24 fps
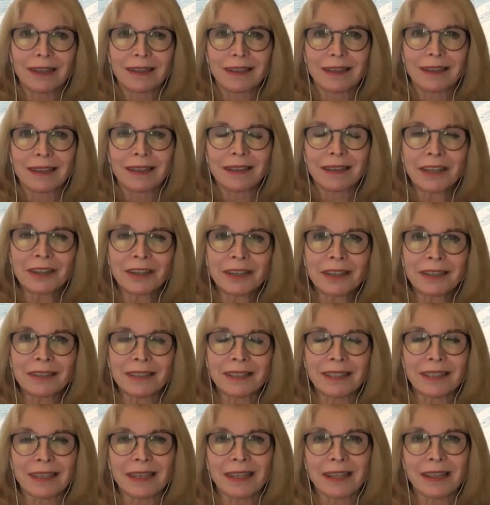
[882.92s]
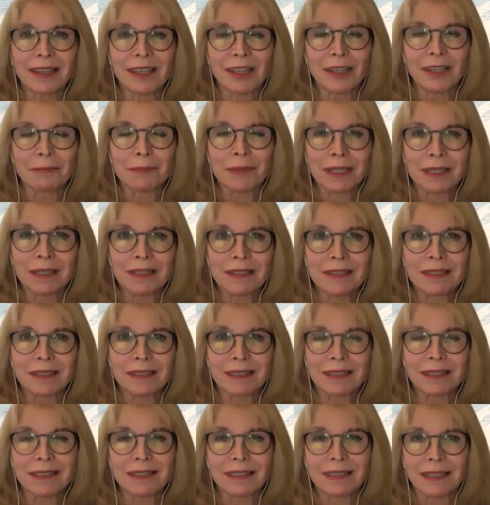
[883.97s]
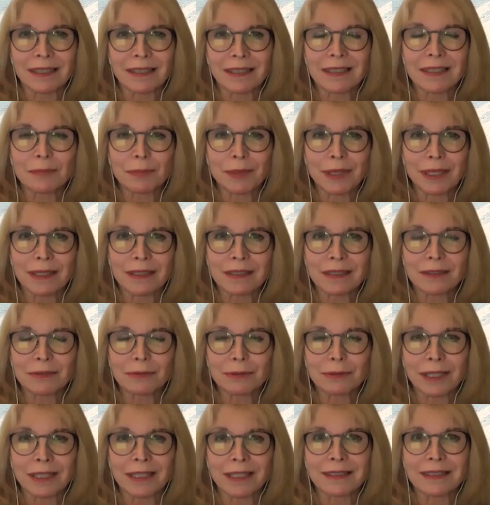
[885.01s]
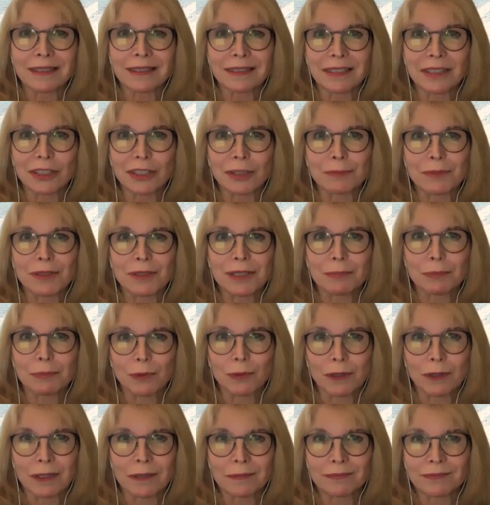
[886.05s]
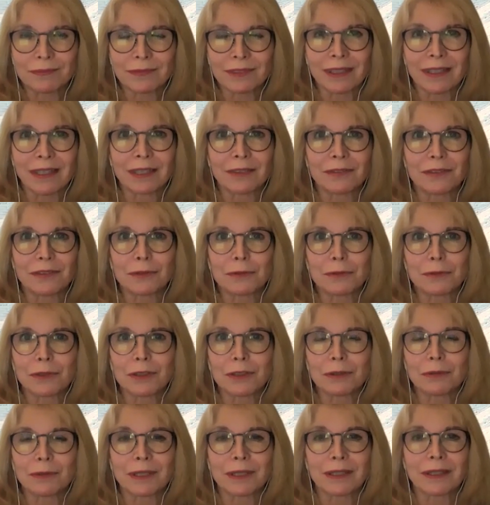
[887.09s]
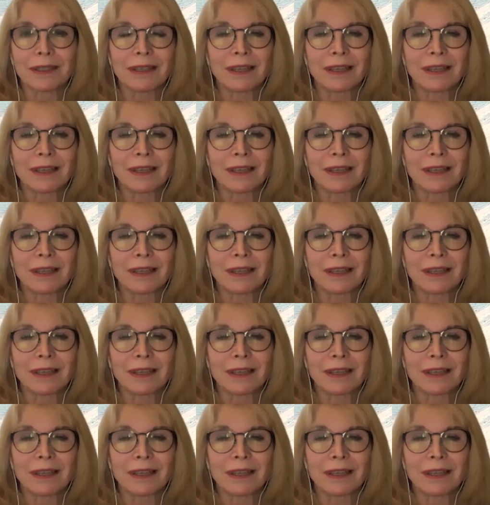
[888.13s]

inherently, I think medicine is at its best when it's a team sport. I have to work with